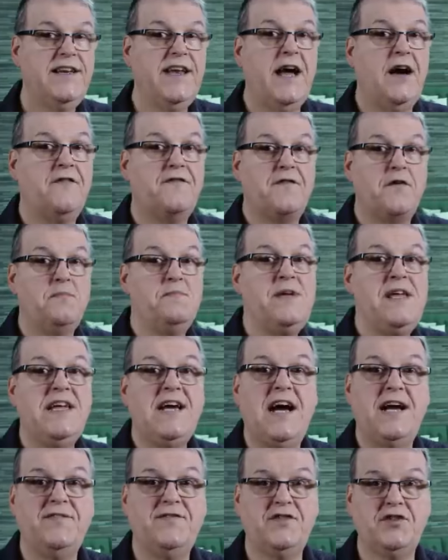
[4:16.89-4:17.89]
Now for
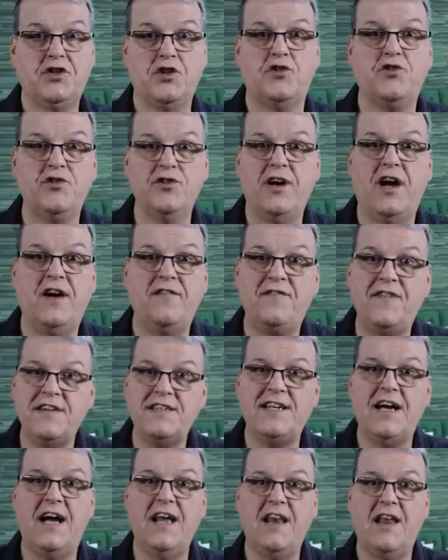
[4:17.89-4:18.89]
me, I've turned off a
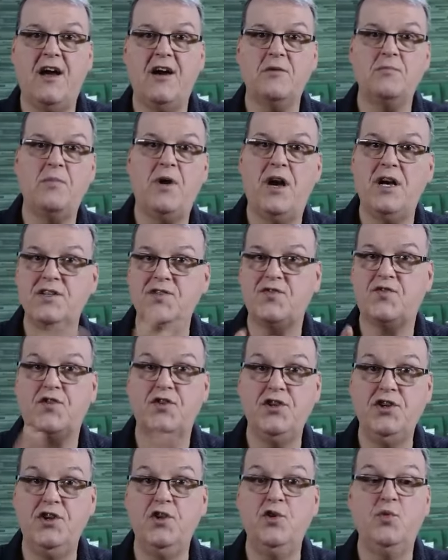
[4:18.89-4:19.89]
dialog box.
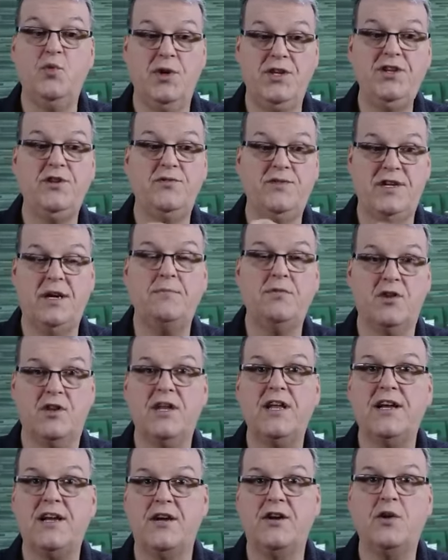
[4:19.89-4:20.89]
For you, when you double
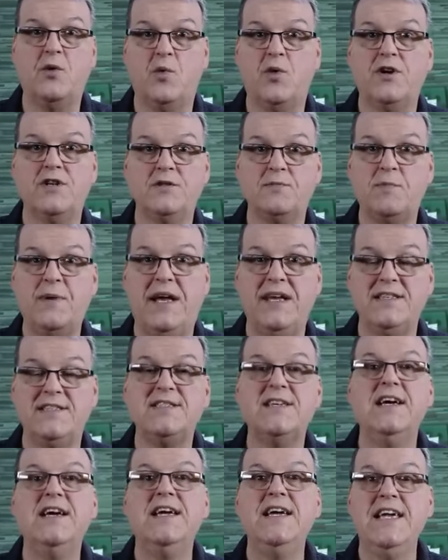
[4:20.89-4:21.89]
click on a
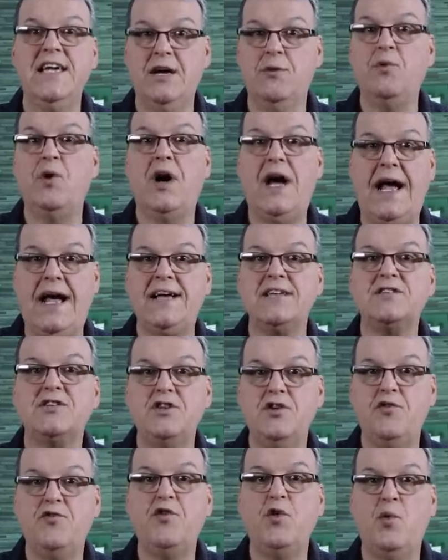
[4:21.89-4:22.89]
workspace, it will
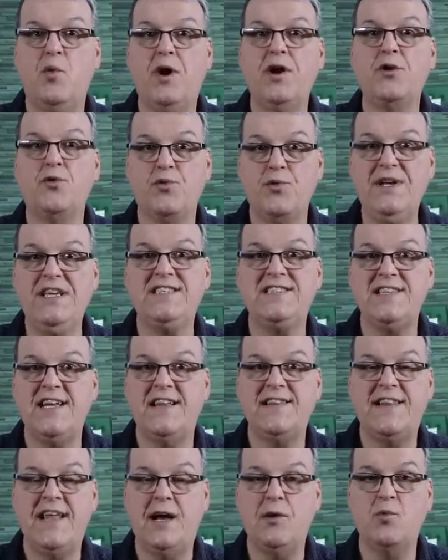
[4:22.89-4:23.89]
ask you if you want to
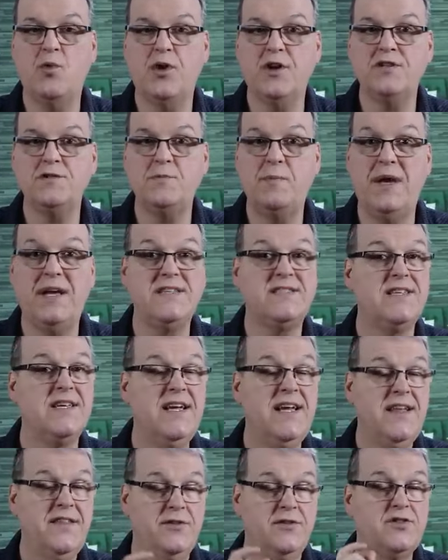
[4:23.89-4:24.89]
reset that workspace.
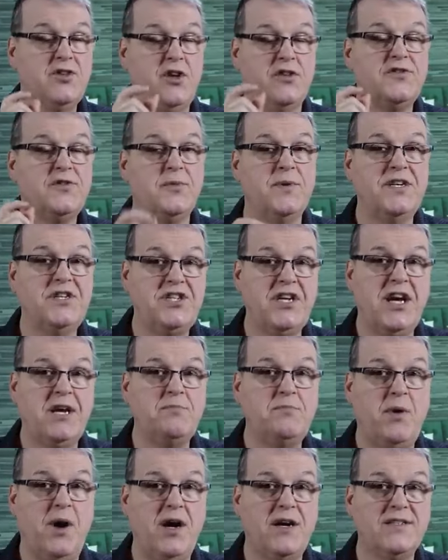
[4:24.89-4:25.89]
There's also a
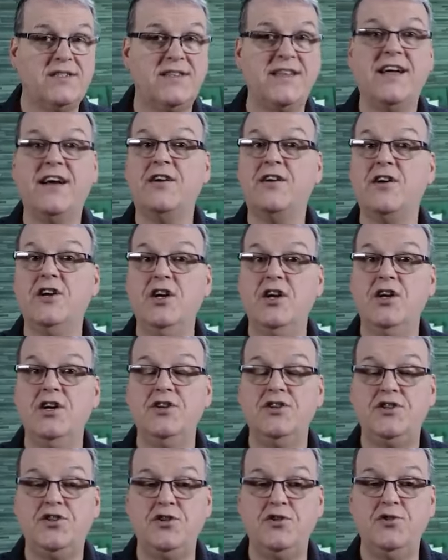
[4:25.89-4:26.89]
checkbox there
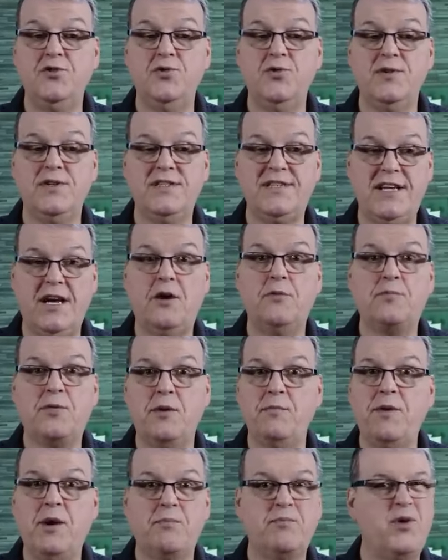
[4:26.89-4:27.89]
to tell
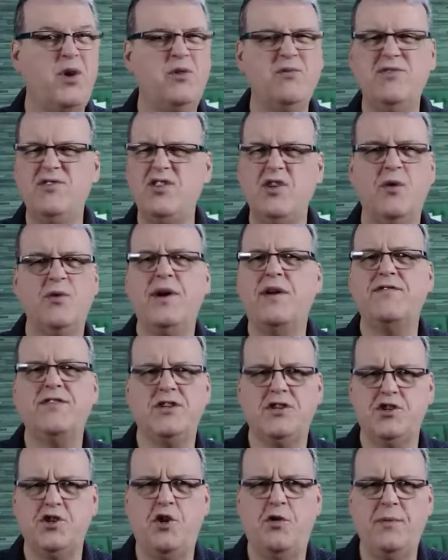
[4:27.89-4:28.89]
Premiere Pro, don't
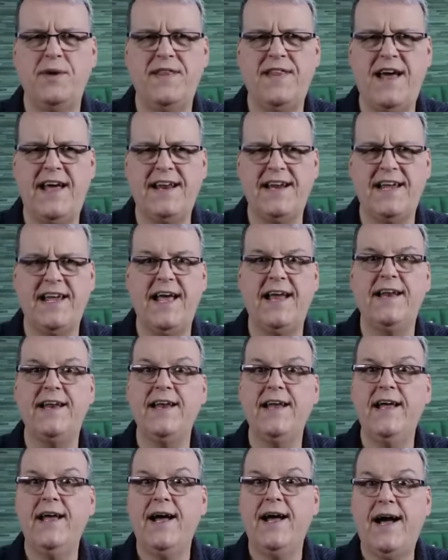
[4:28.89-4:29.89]
ever show me that again.
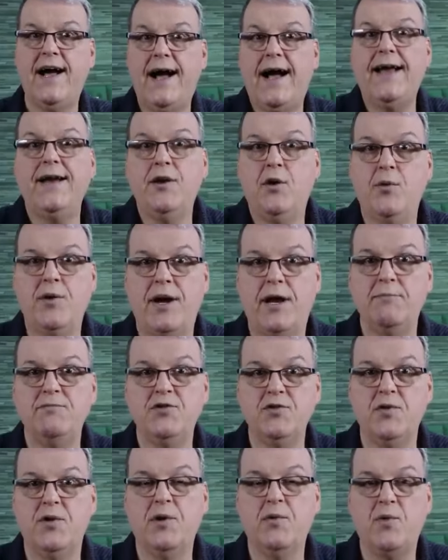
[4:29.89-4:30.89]
I know what I'm
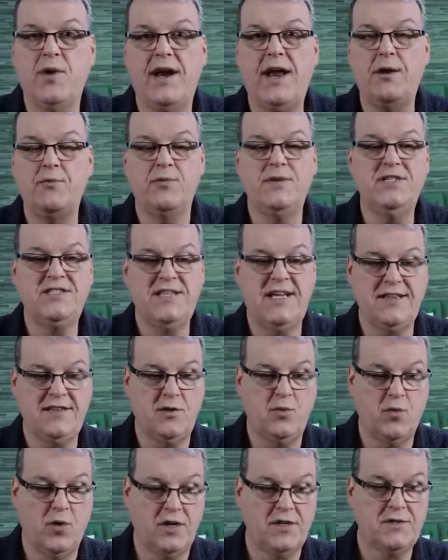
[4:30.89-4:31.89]
doing when I reset
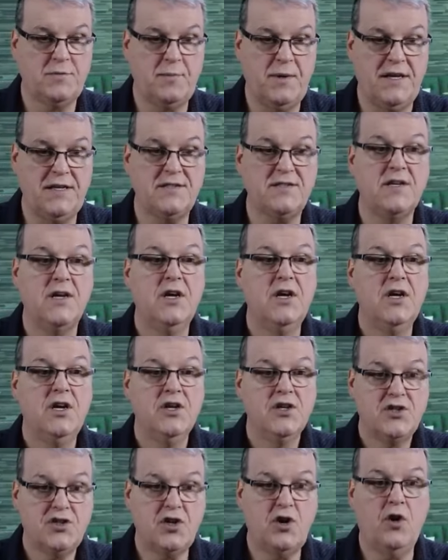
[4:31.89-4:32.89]
the workspace.
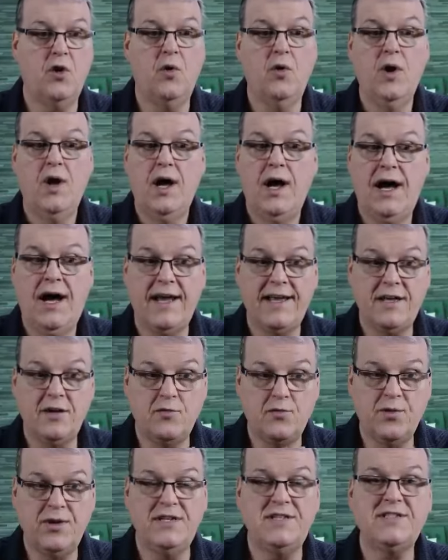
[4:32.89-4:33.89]
So I
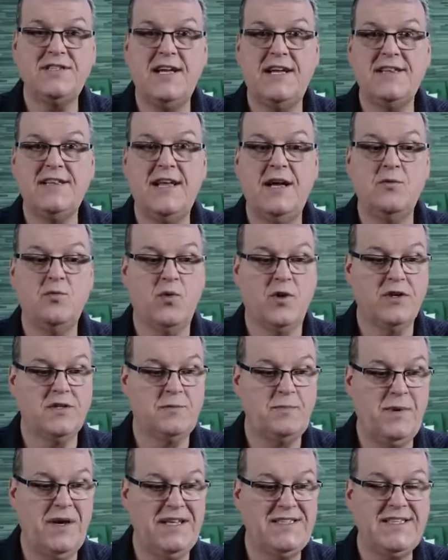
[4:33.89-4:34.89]
can reset that
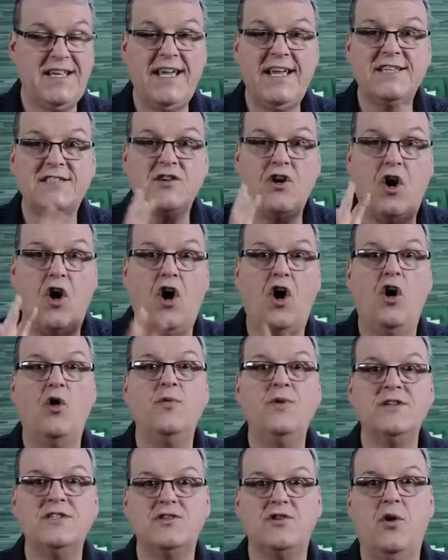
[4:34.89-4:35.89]
workspace. It's
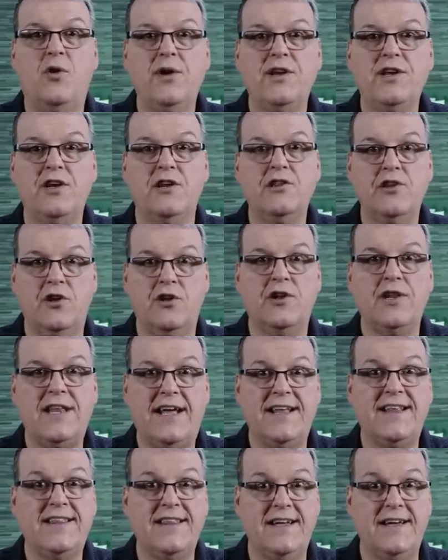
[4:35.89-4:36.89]
always going to look
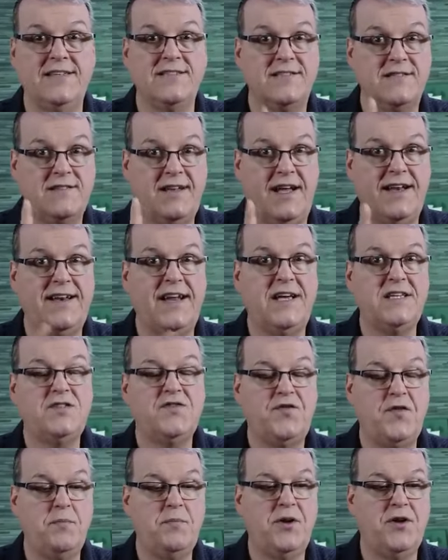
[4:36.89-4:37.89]
like this, a
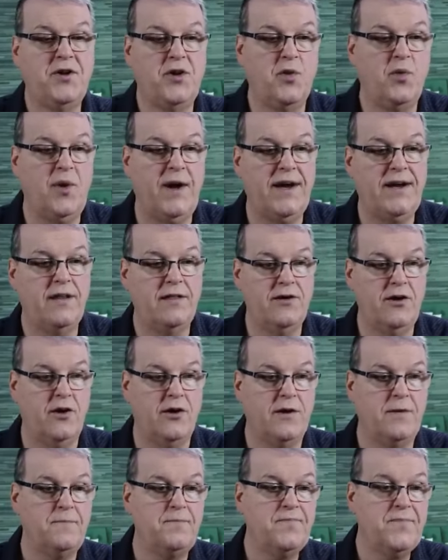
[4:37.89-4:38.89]
nice familiar way to
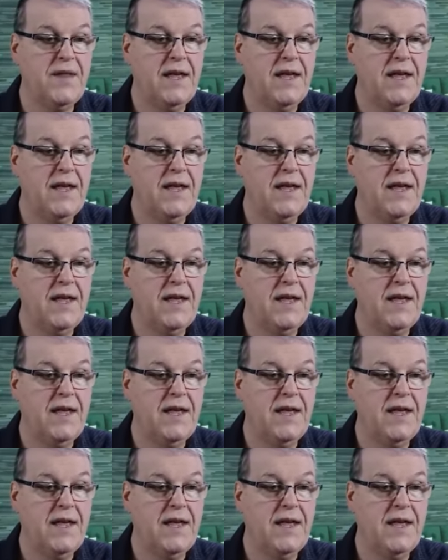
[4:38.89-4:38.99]
look.